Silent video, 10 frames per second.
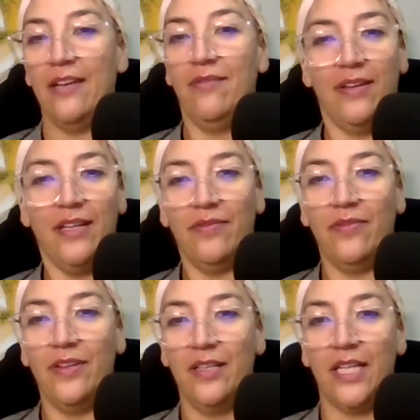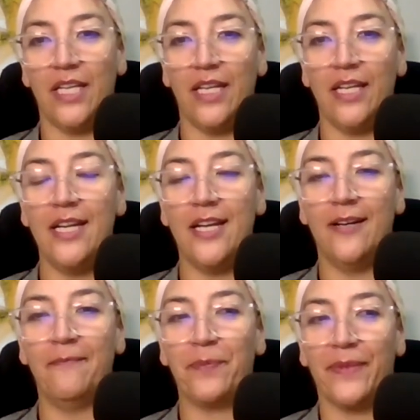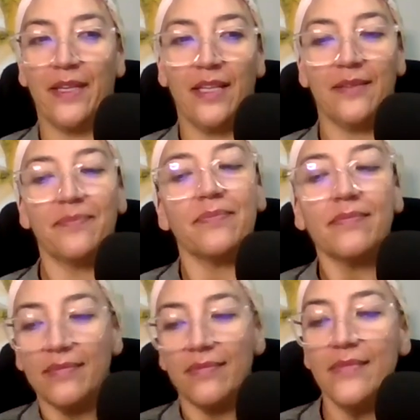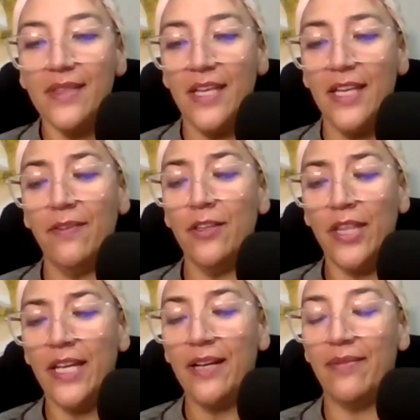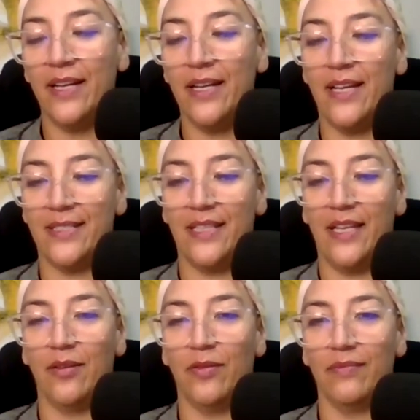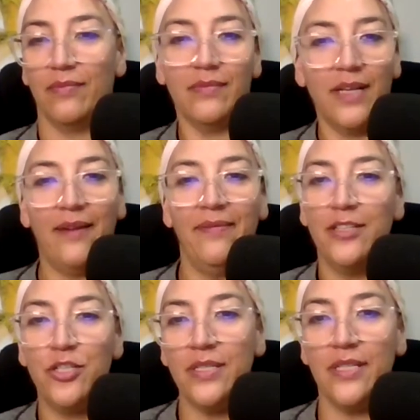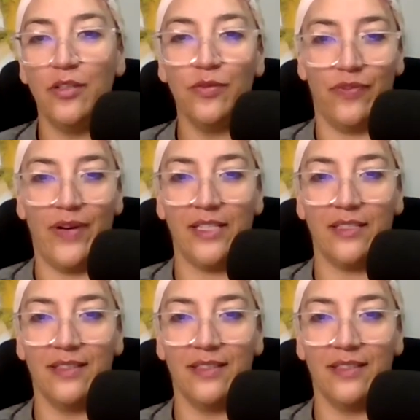Even if you, you know, if you think about it as like having just a new friend,